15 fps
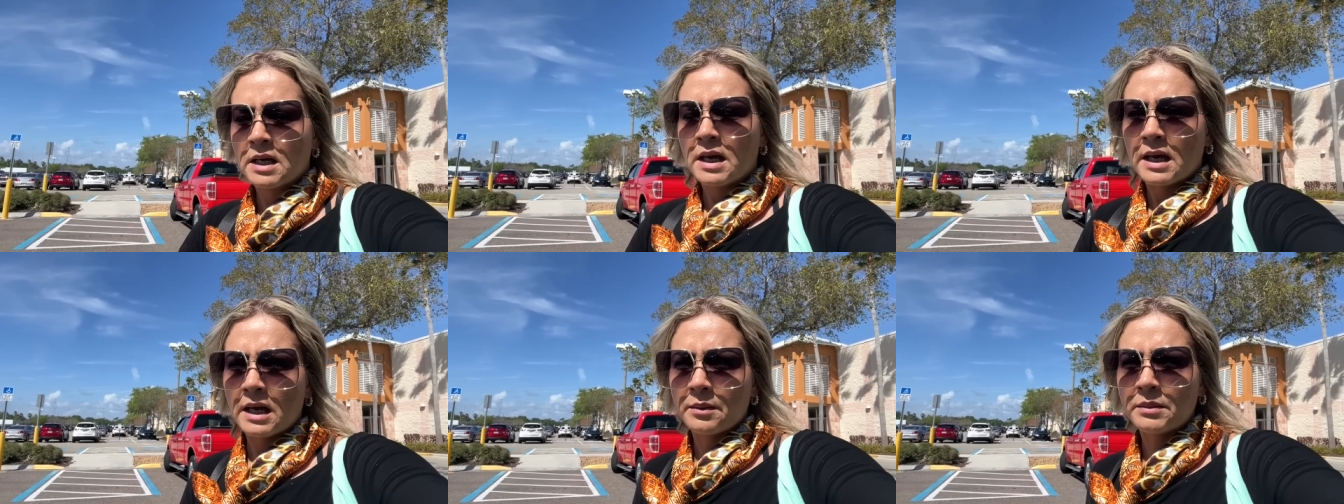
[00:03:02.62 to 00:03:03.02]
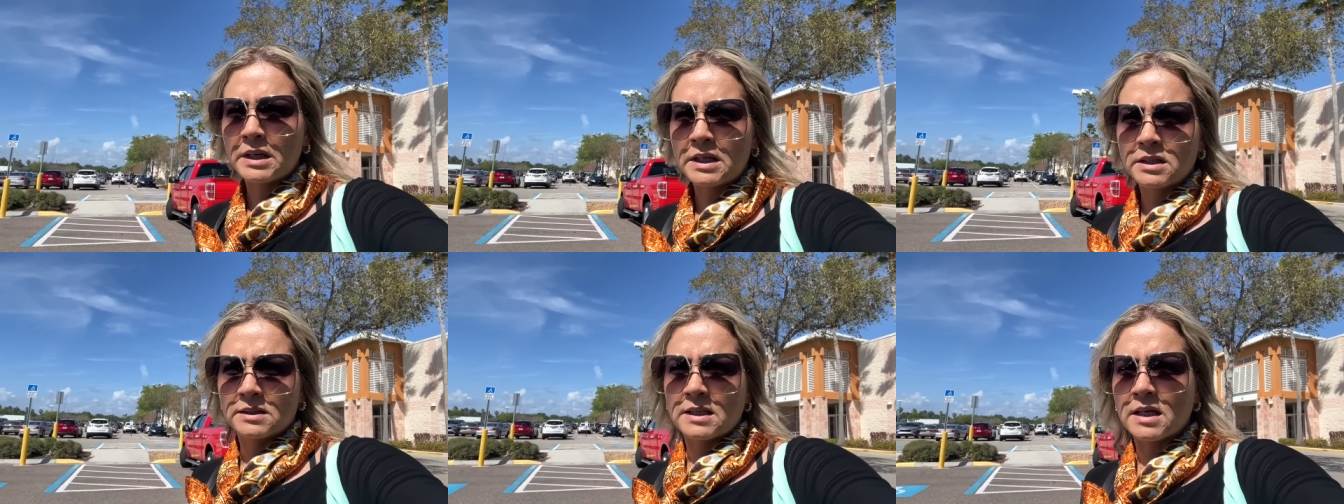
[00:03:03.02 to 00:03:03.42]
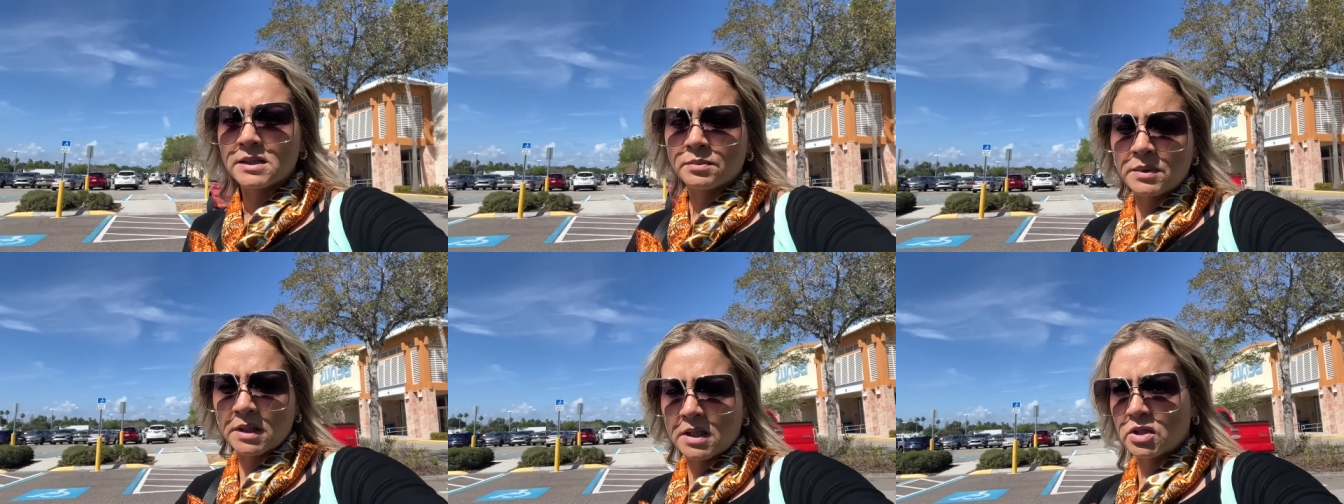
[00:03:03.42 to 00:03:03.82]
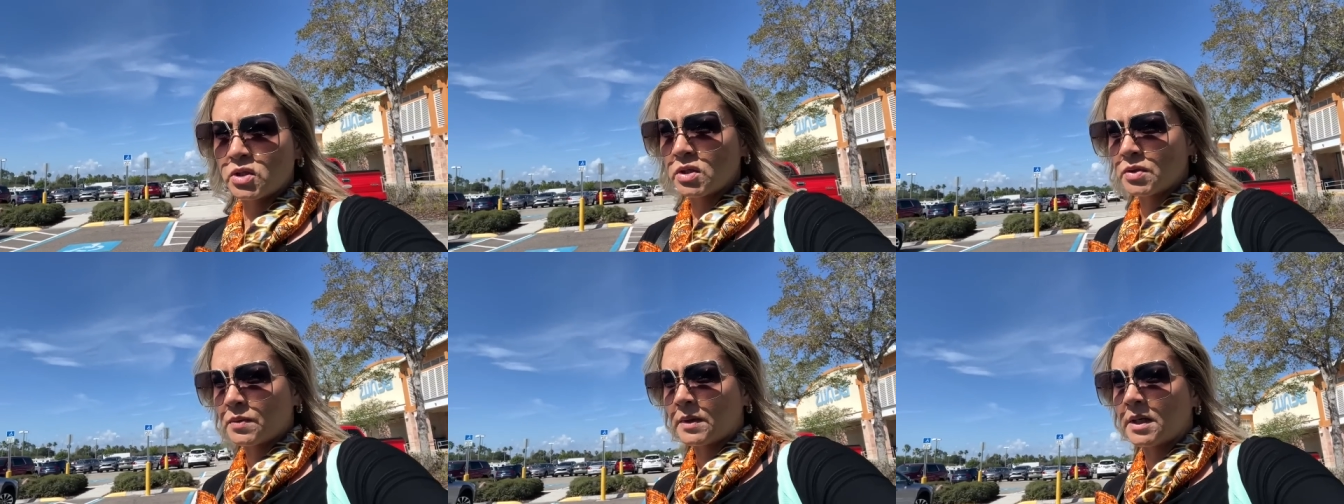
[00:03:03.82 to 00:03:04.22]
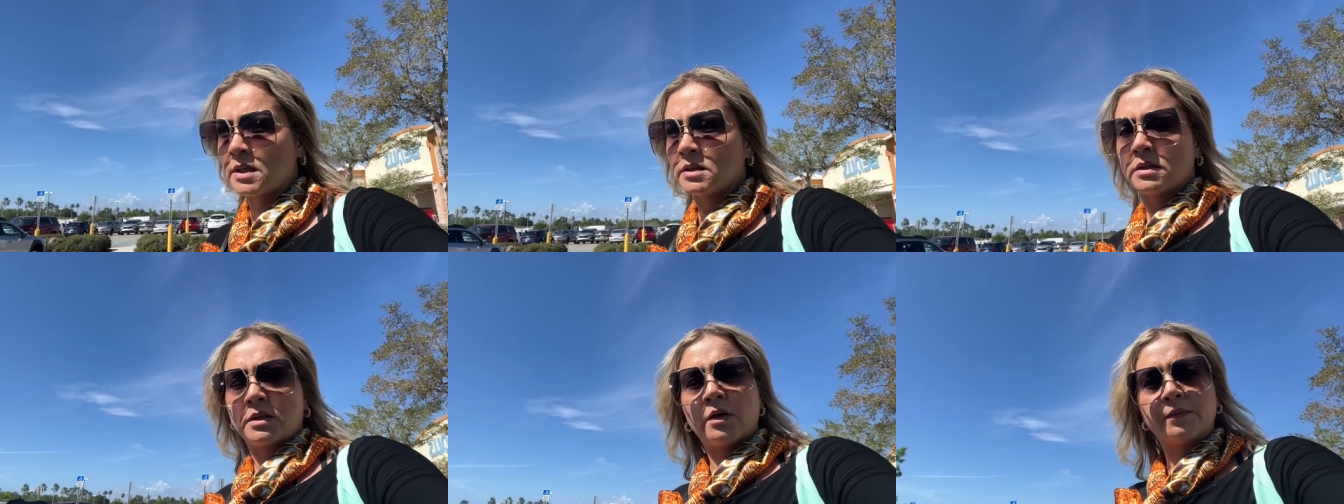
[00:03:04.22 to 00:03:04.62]
Emily texts me that she's ready,
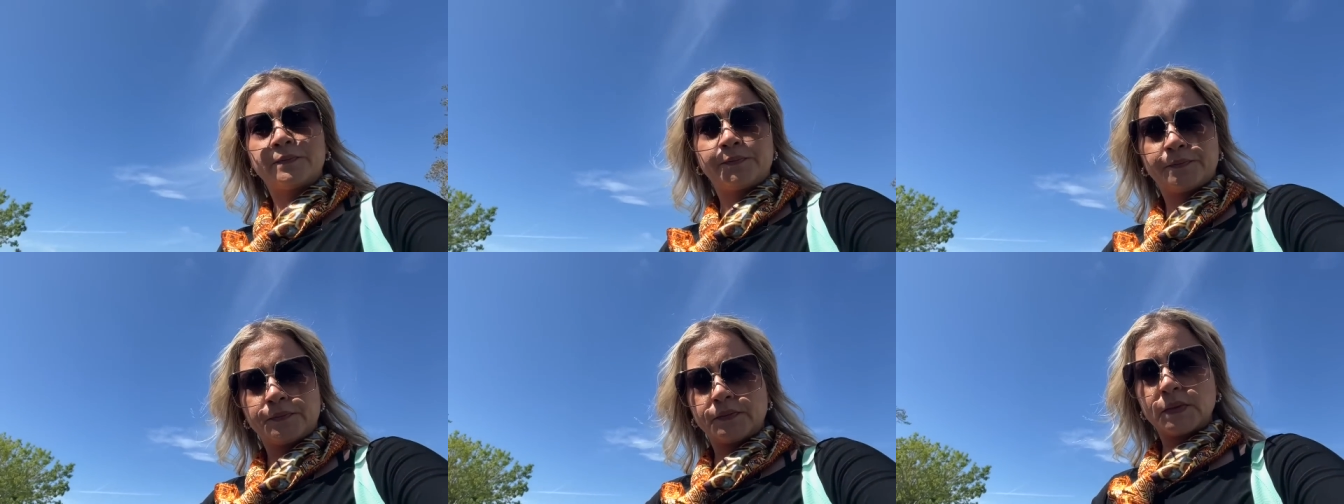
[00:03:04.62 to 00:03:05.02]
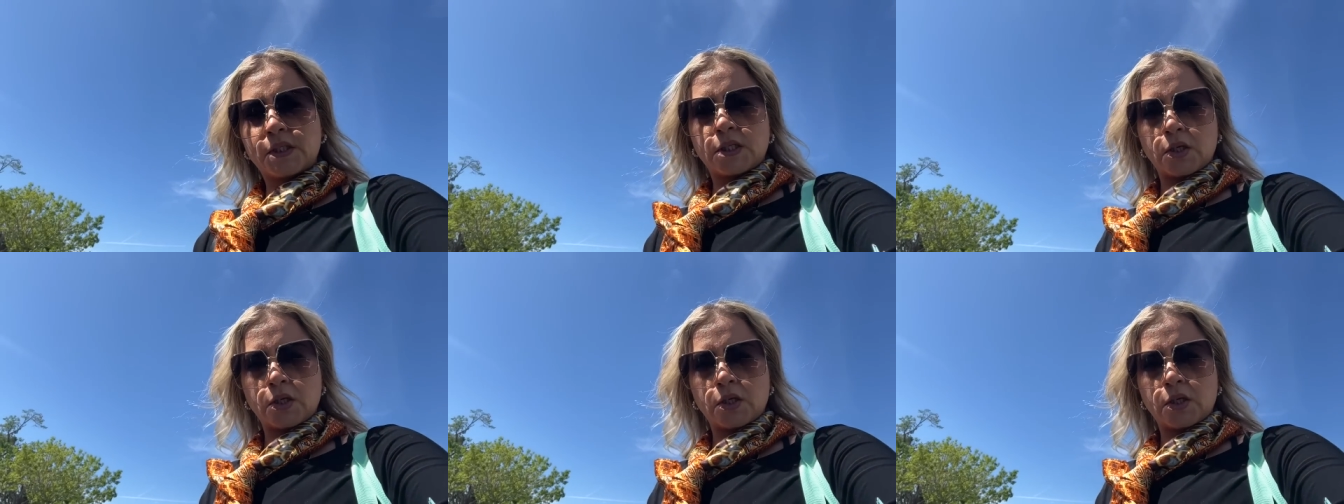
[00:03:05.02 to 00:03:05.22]
so see